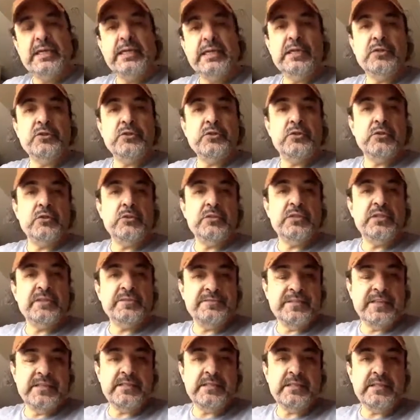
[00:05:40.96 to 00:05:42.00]
into
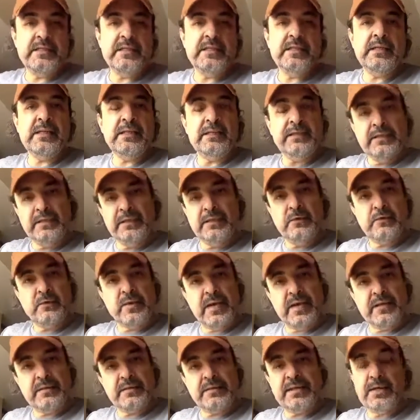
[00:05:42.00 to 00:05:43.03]
defending
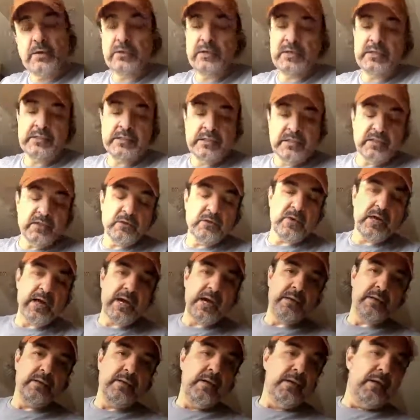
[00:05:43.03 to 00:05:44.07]
Kaliningrad. Now,
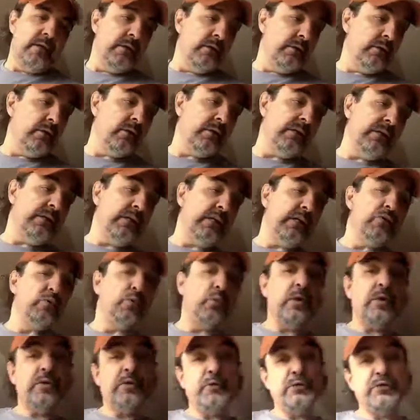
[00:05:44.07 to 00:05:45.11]
Kaliningrad, you know, it's
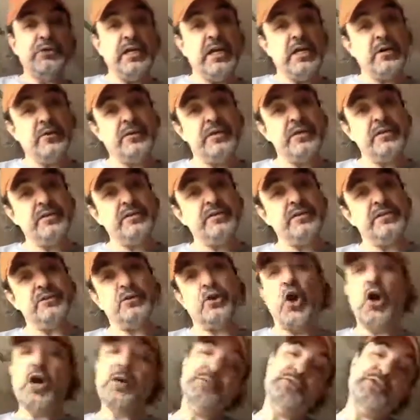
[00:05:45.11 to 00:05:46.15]
one of those areas that's
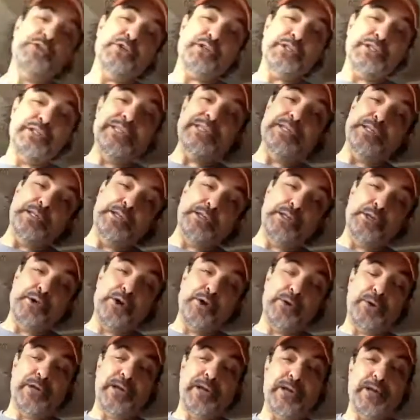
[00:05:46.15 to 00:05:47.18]
armed to the teeth,
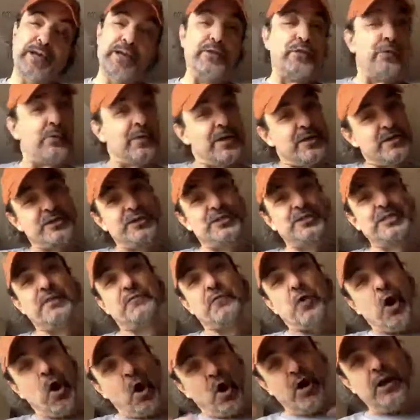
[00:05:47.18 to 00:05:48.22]
okay? The Russians
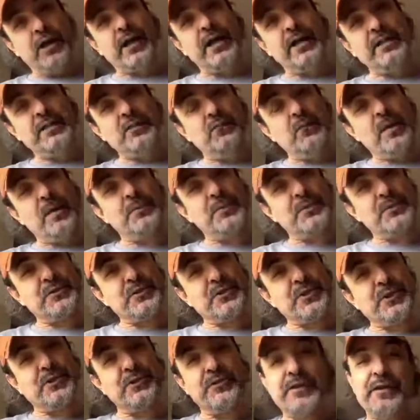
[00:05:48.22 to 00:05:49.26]
have all kinds of weapons
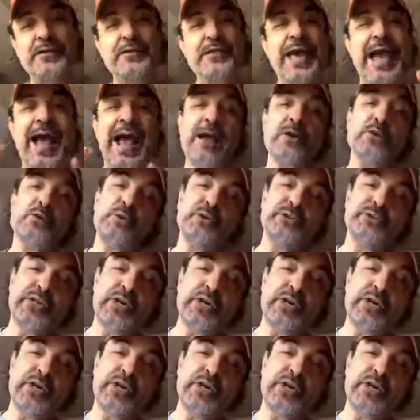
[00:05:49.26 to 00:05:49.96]
there. The actual